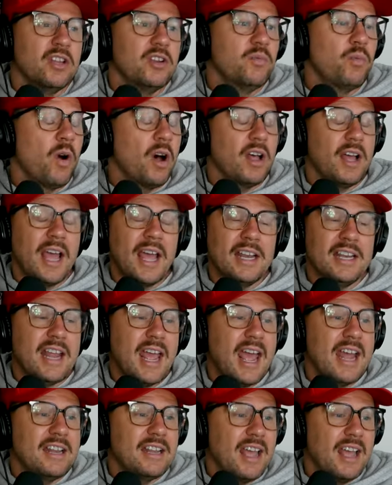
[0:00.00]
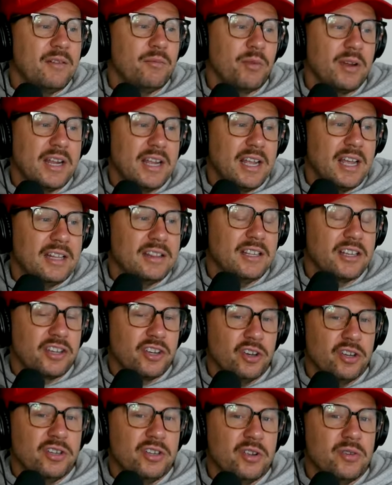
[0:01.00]
Well, and and and re, and the
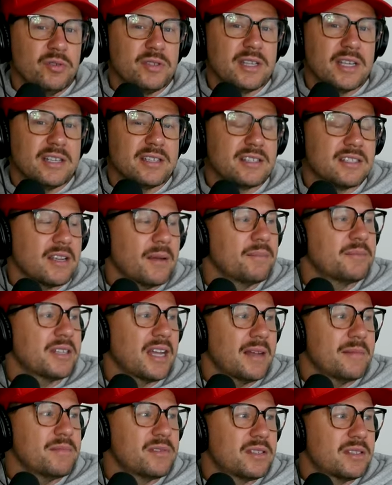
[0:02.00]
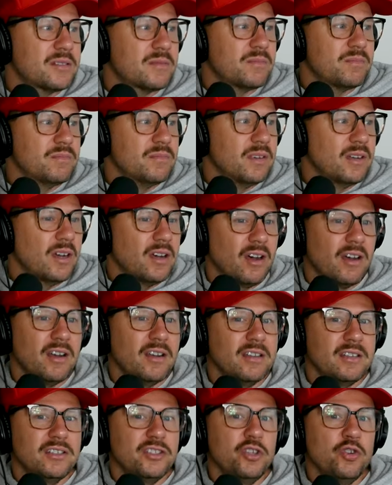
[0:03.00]
good news is sometimes
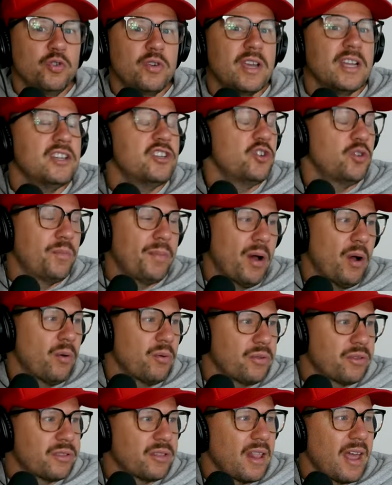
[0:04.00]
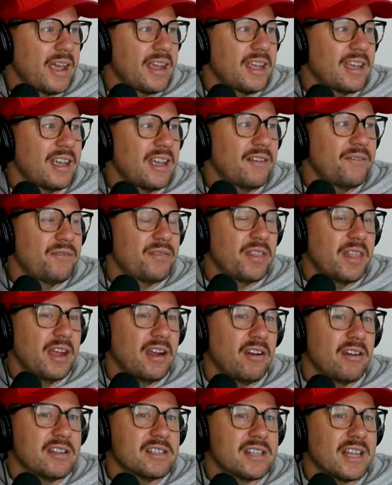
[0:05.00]
you can do both. Like if okay.
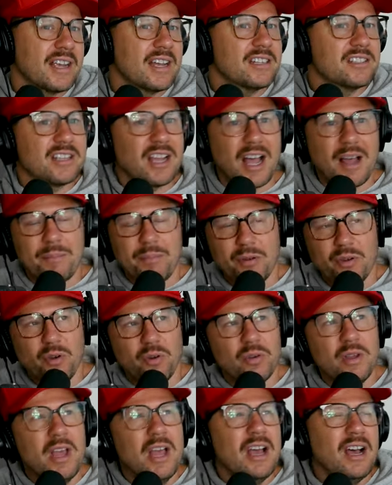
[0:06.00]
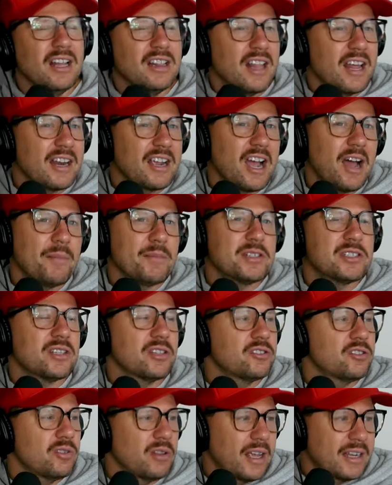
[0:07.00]
there is like a topical, a lot of comics,
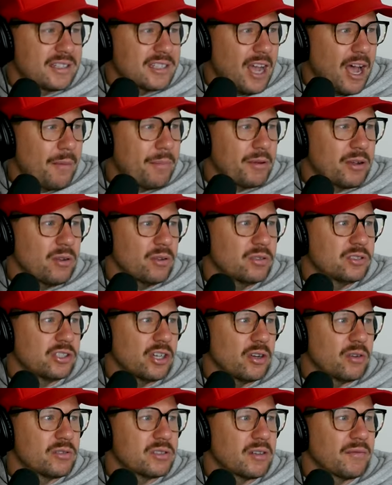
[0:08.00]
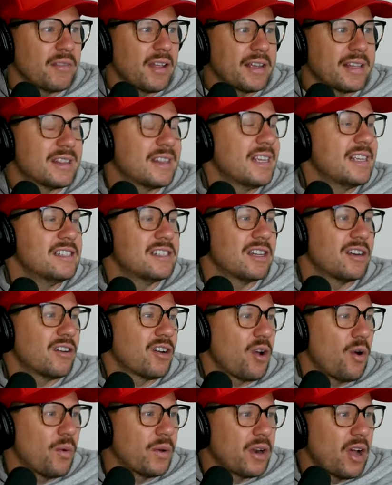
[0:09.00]
they'll do like topical jokes of like things that are
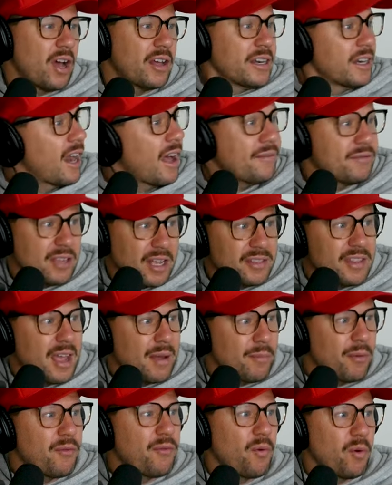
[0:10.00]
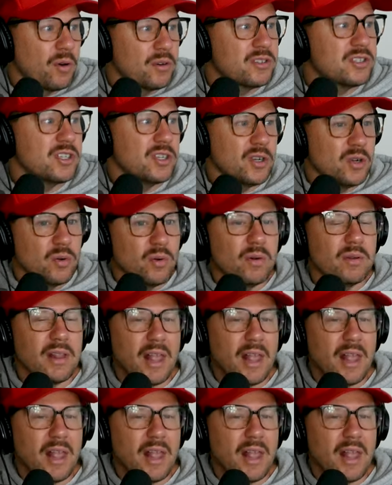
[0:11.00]
going on. And I've done that before too.